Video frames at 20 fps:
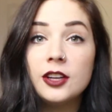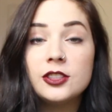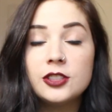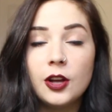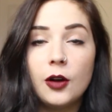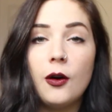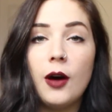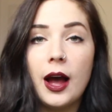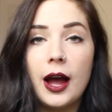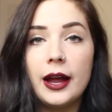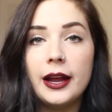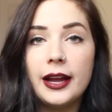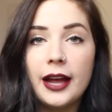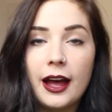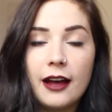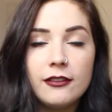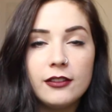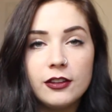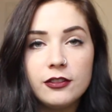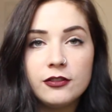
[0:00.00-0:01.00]
So I
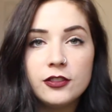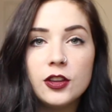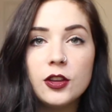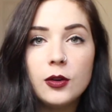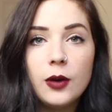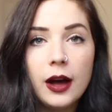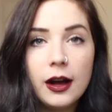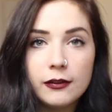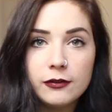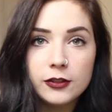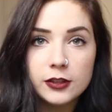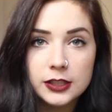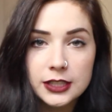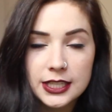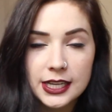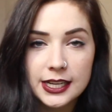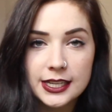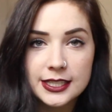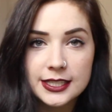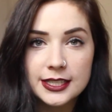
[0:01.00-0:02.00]
have a few helpful
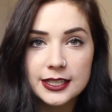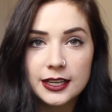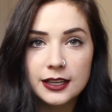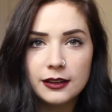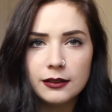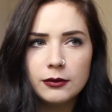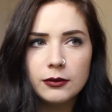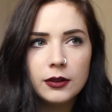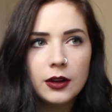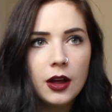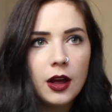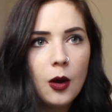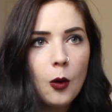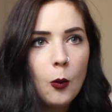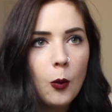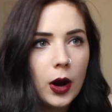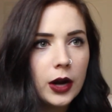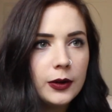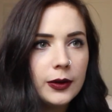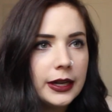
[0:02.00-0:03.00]
hints.
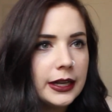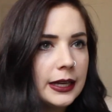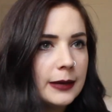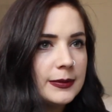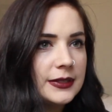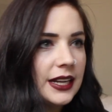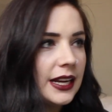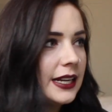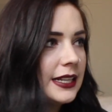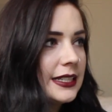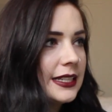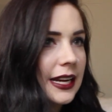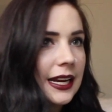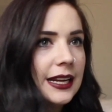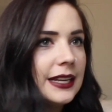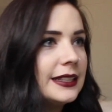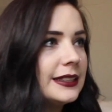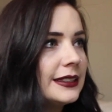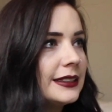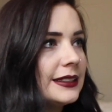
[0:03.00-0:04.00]
Why do I keep saying
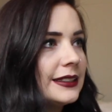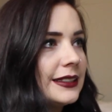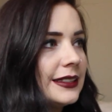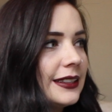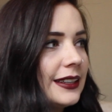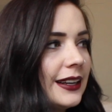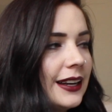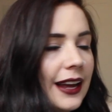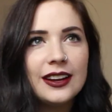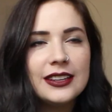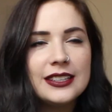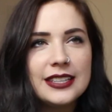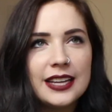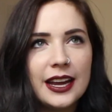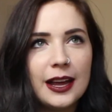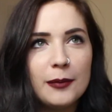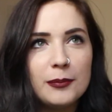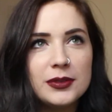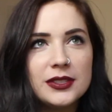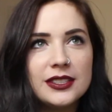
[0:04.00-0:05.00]
tints?
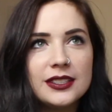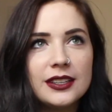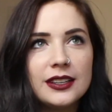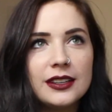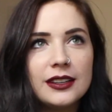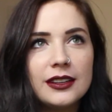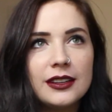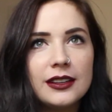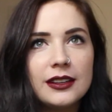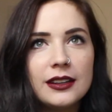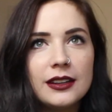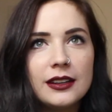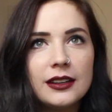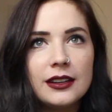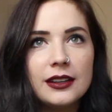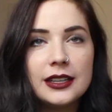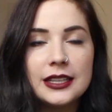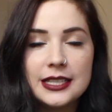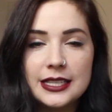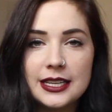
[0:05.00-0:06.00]

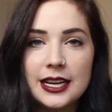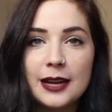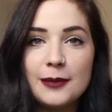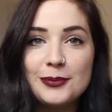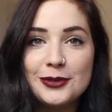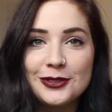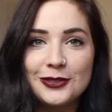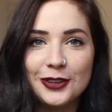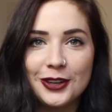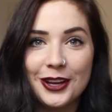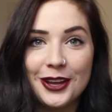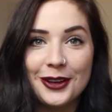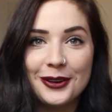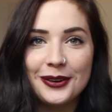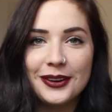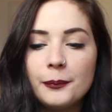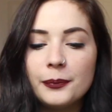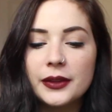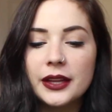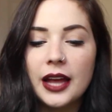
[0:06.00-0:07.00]
Tips for you.
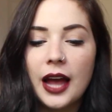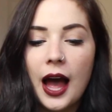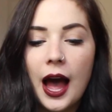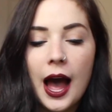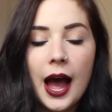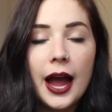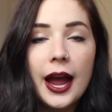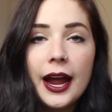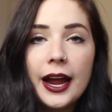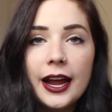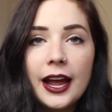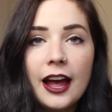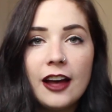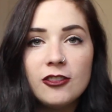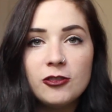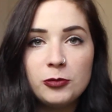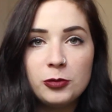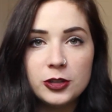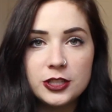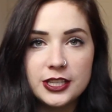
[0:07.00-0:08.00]
I
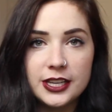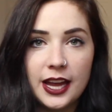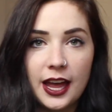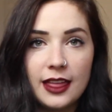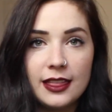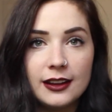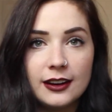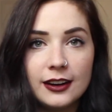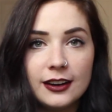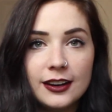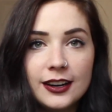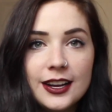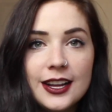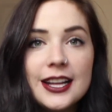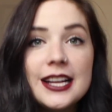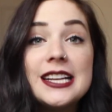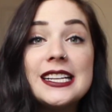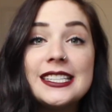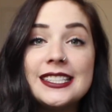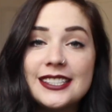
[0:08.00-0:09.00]
have put together
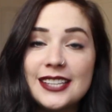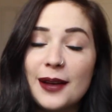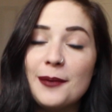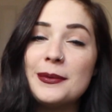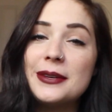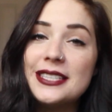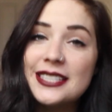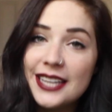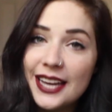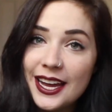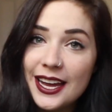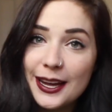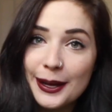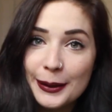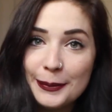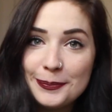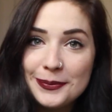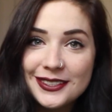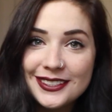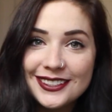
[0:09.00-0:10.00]
some
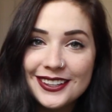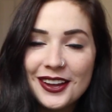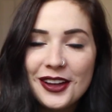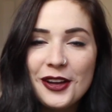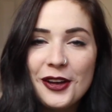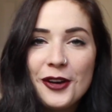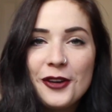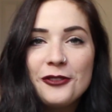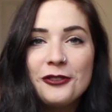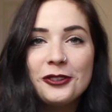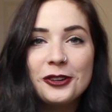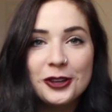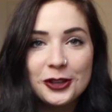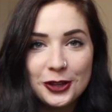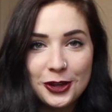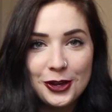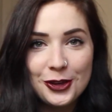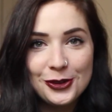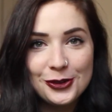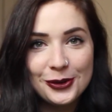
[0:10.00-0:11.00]
tips for
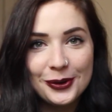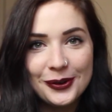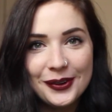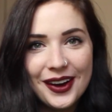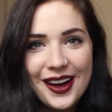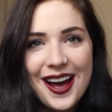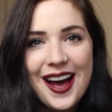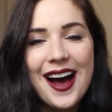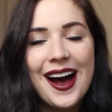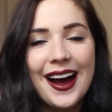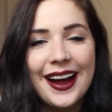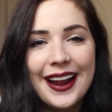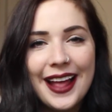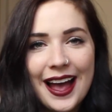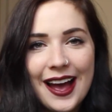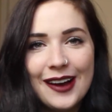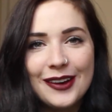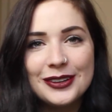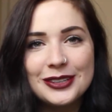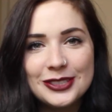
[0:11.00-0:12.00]
you on
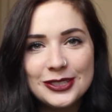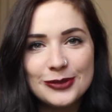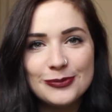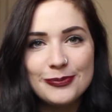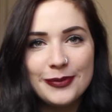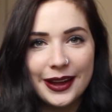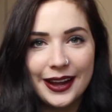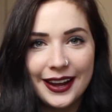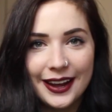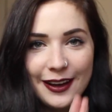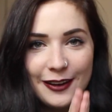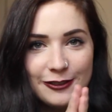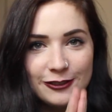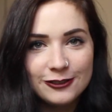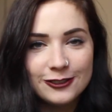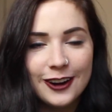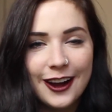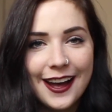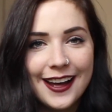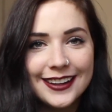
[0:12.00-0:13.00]
how to make
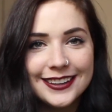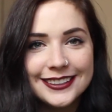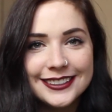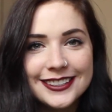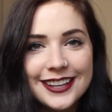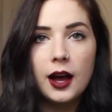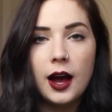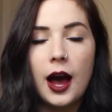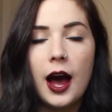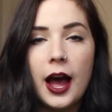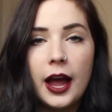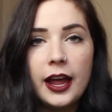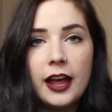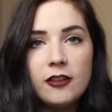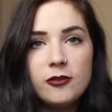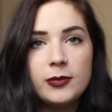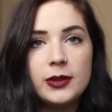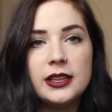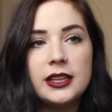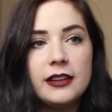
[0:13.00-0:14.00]
friends. I
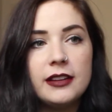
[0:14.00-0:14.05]
have been